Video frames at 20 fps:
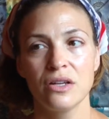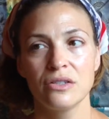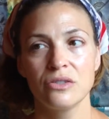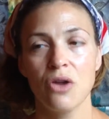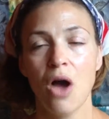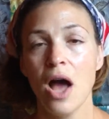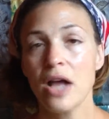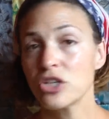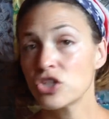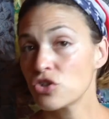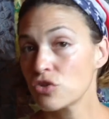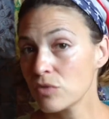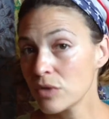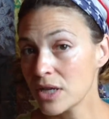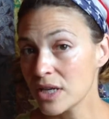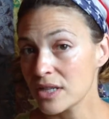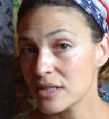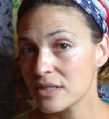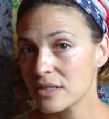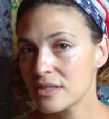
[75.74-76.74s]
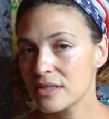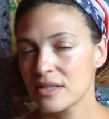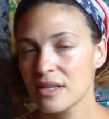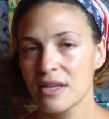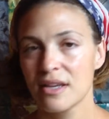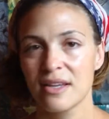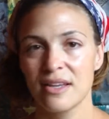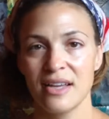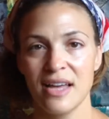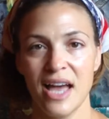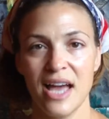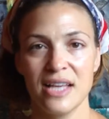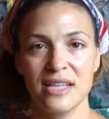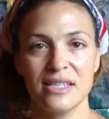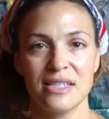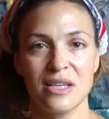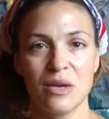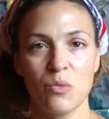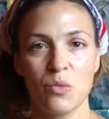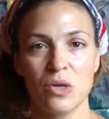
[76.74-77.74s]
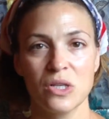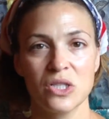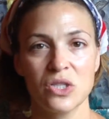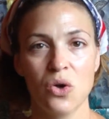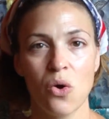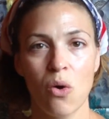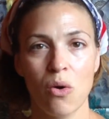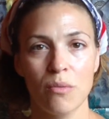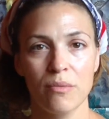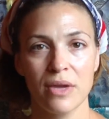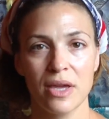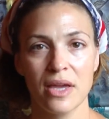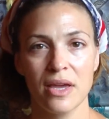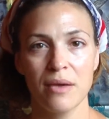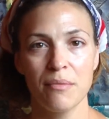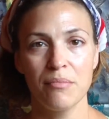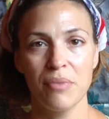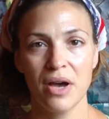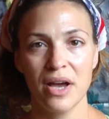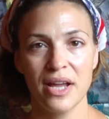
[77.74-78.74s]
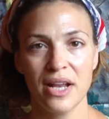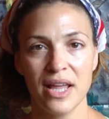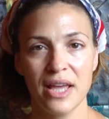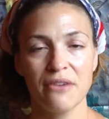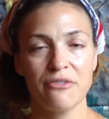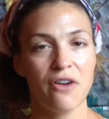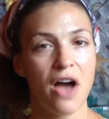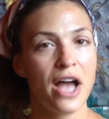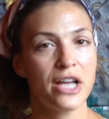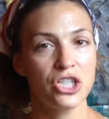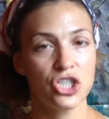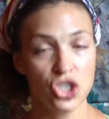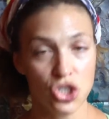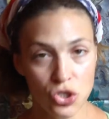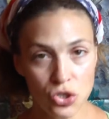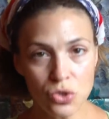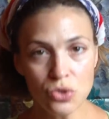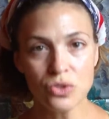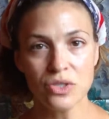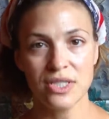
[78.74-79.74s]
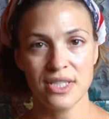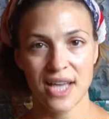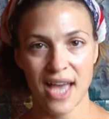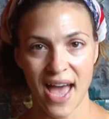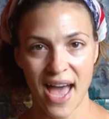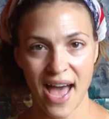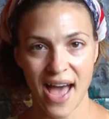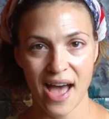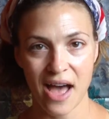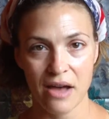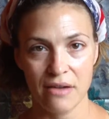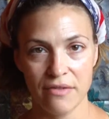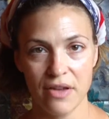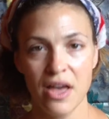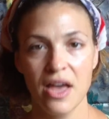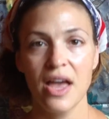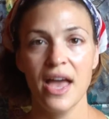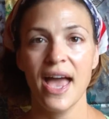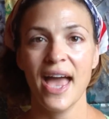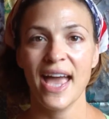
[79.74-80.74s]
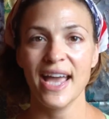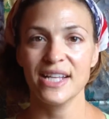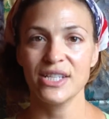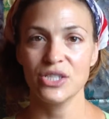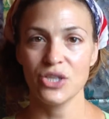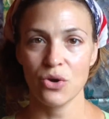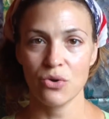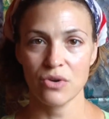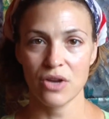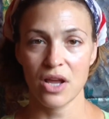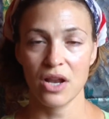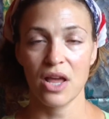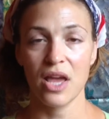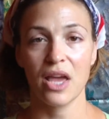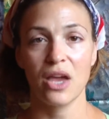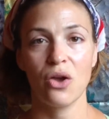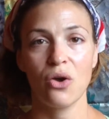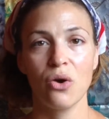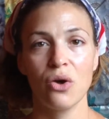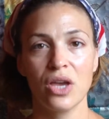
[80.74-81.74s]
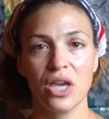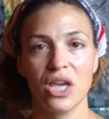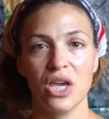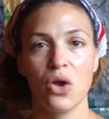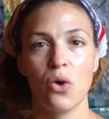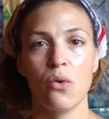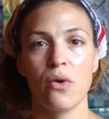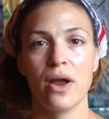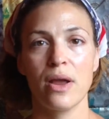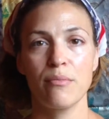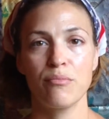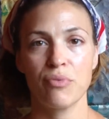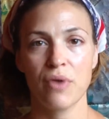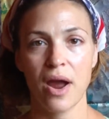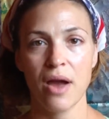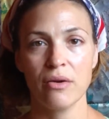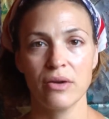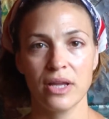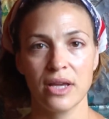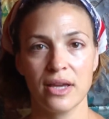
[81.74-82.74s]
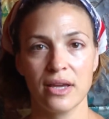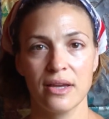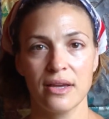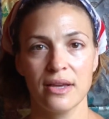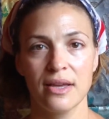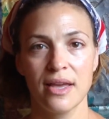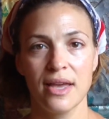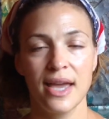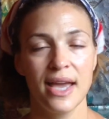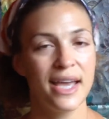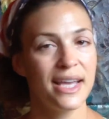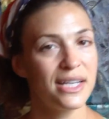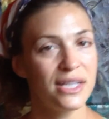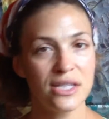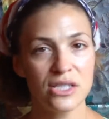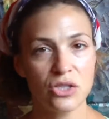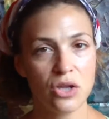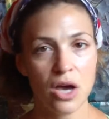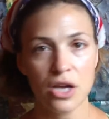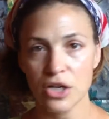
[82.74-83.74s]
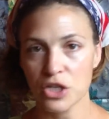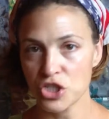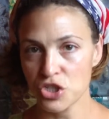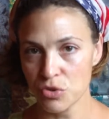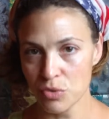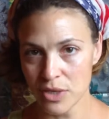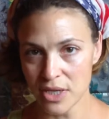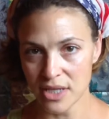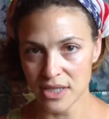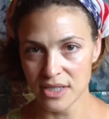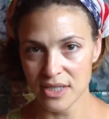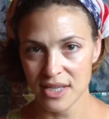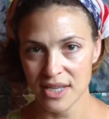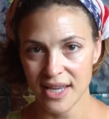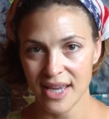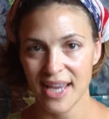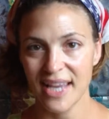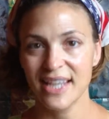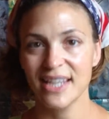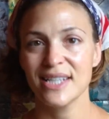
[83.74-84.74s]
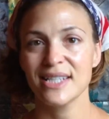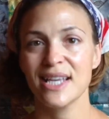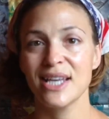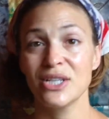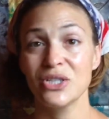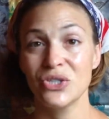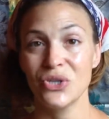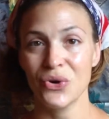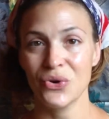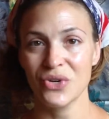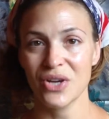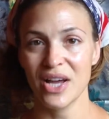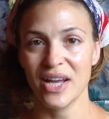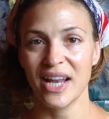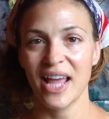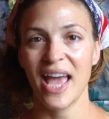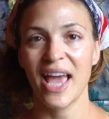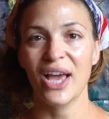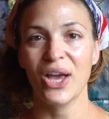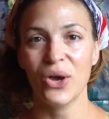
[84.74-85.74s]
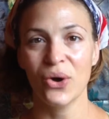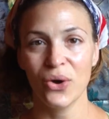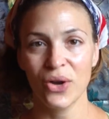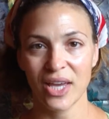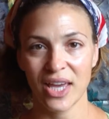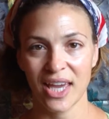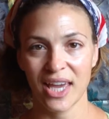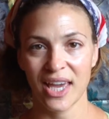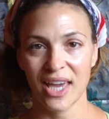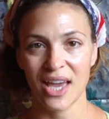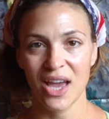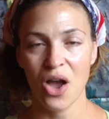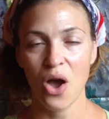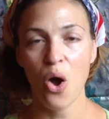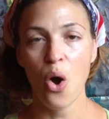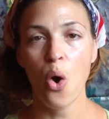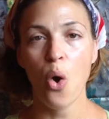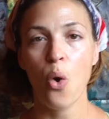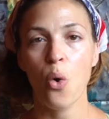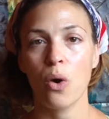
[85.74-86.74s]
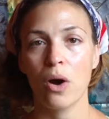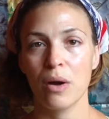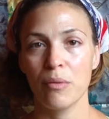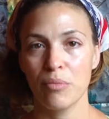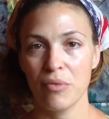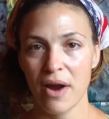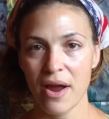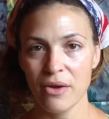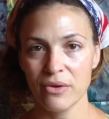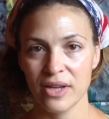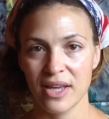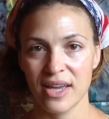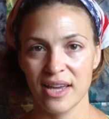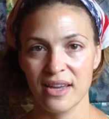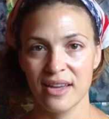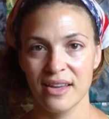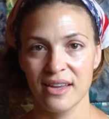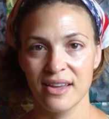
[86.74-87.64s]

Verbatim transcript: not treats, as someone told me, but if I choose to have a donut, a cookie, or a brownie, it is not a treat. It is a donut, a cookie, or a brownie.